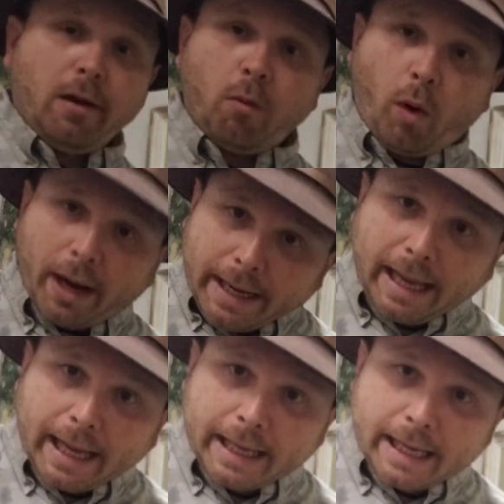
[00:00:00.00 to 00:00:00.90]
one
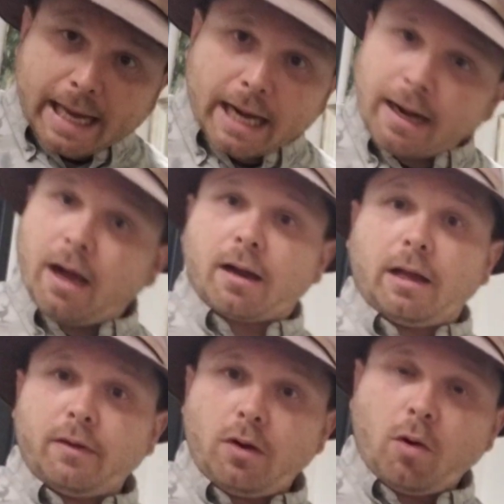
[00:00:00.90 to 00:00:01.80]
day he got a knock on
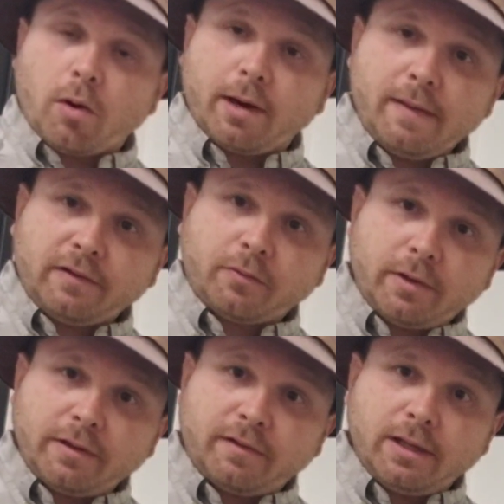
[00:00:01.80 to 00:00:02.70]
the door, and this
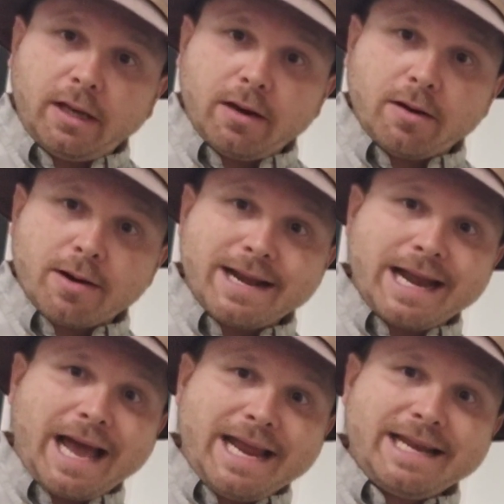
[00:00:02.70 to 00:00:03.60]
was the year
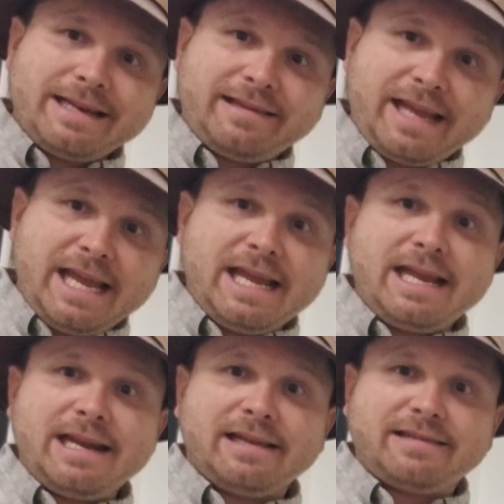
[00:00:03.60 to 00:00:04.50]

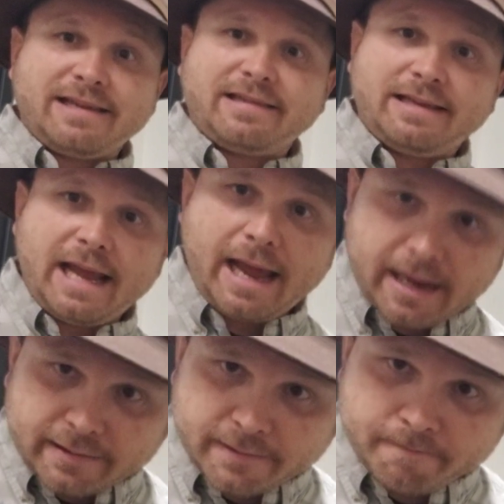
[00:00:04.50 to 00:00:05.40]

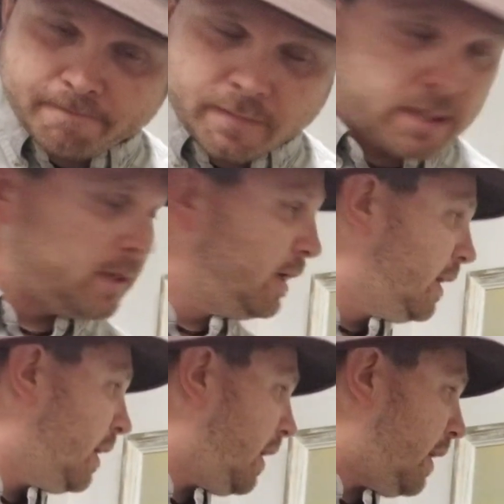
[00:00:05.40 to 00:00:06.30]
1968.
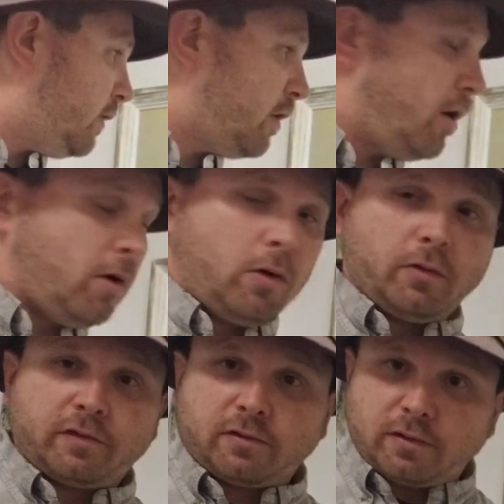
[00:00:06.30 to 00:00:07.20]
And so
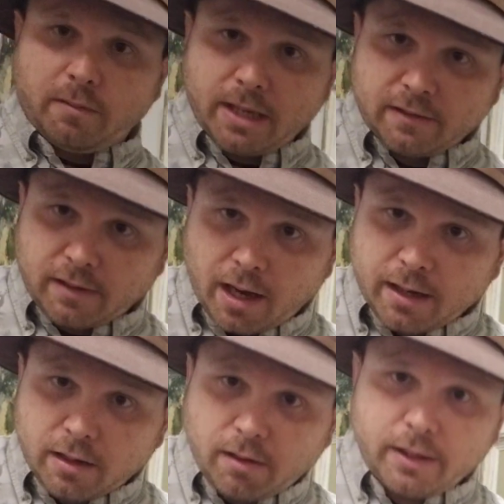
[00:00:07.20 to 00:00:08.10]
somebody's
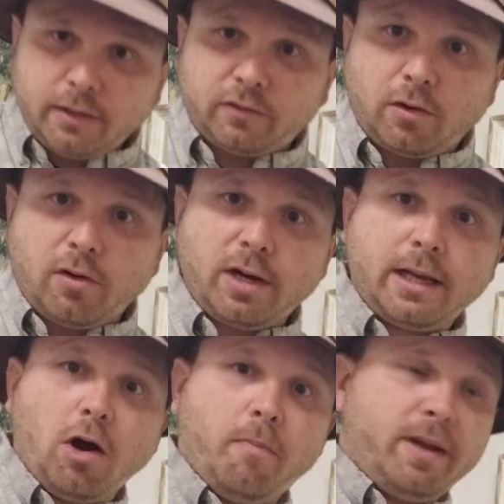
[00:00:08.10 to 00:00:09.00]
knocking on his door, and he
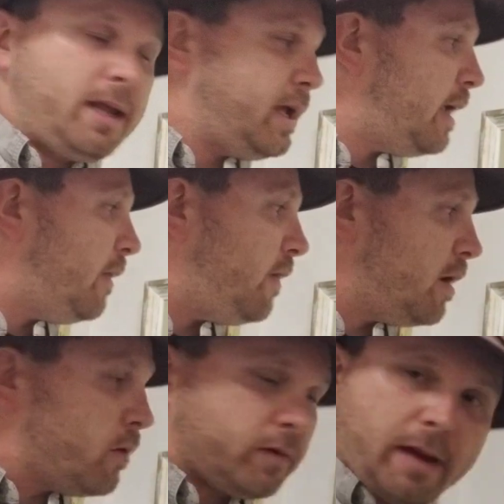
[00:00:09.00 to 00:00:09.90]
opened it, and
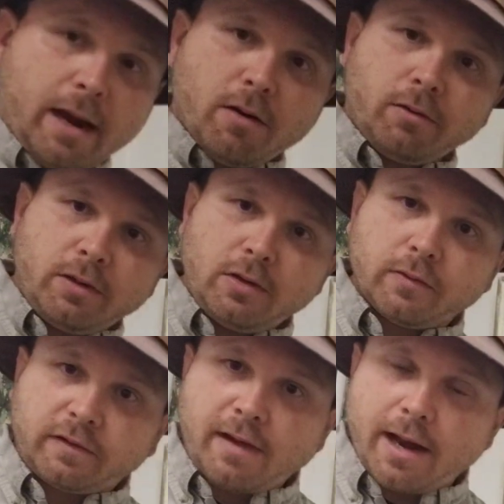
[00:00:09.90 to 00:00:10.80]
there was Harold Newton
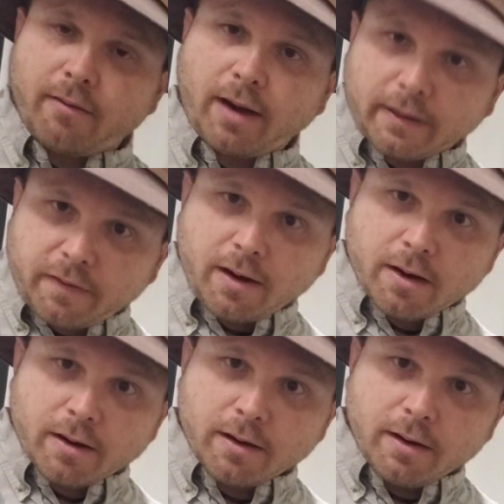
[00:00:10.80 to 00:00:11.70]
standing right
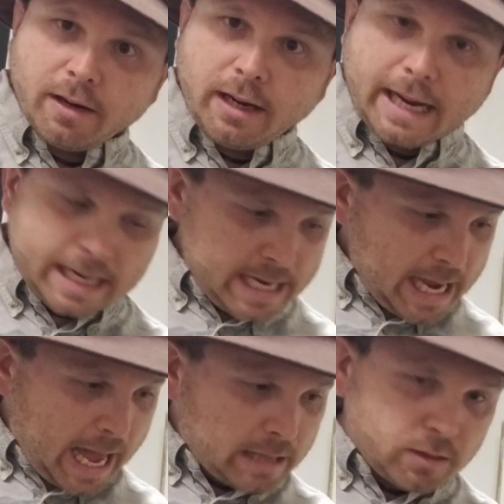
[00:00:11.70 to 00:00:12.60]
there. And he
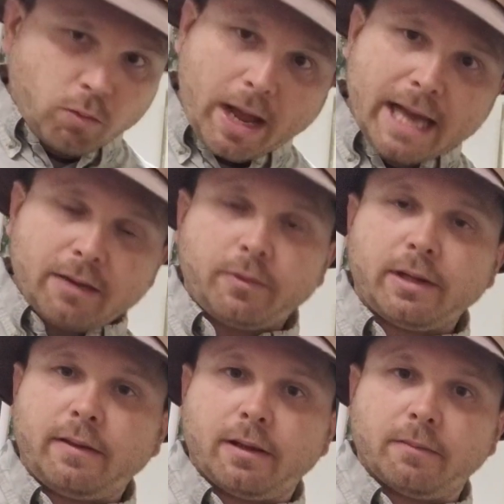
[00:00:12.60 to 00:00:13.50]
had a little wagon
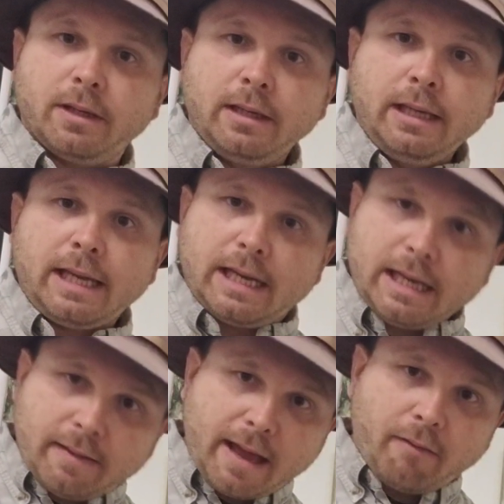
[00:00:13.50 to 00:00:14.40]
with him. And
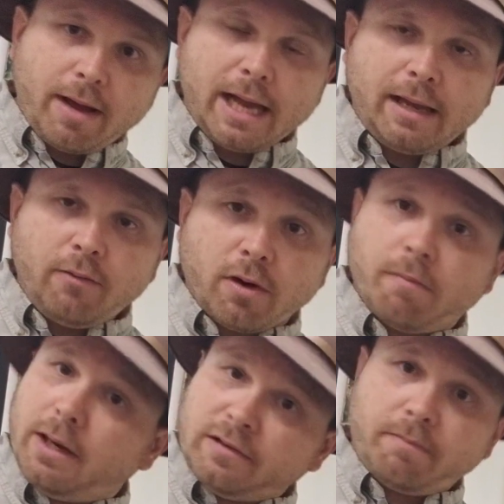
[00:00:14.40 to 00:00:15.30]
in that wagon were a
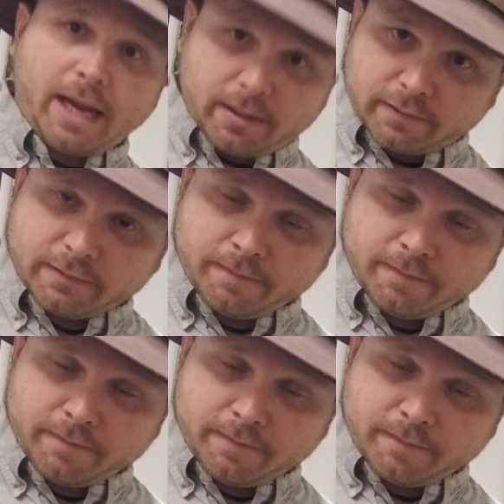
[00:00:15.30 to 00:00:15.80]
bunch of paintings.